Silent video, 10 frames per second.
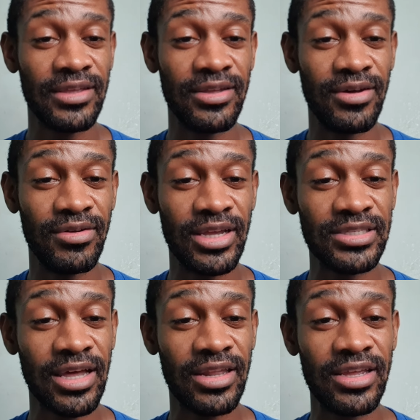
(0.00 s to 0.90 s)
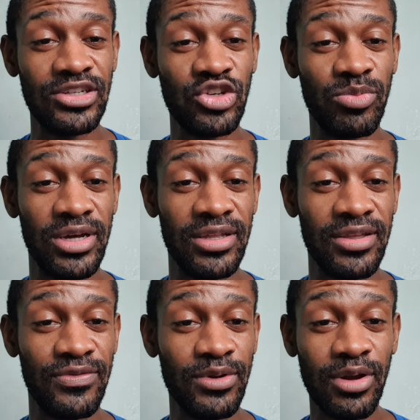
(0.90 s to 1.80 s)
That's not an issue. But
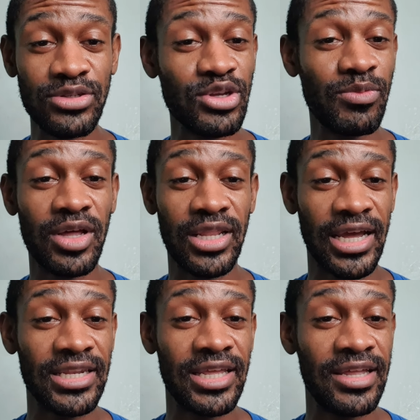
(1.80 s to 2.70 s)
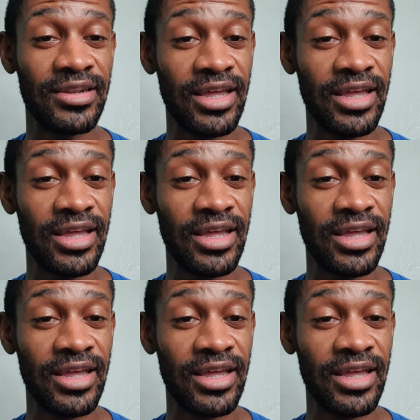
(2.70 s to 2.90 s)
if you know someone like that,